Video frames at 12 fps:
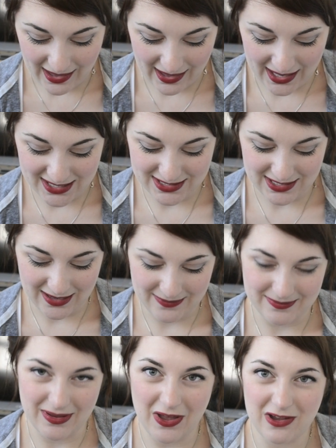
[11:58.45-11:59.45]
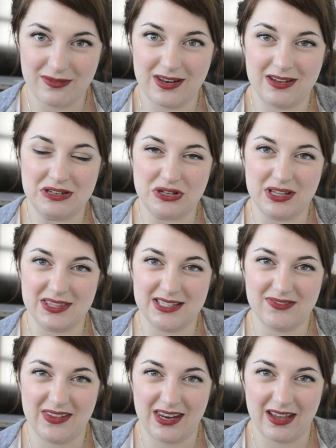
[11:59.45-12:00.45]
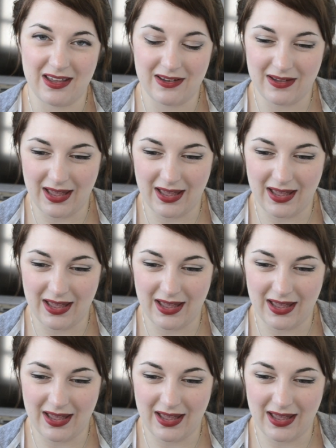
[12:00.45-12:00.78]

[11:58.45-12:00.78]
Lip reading: And hopefully you enjoyed this video,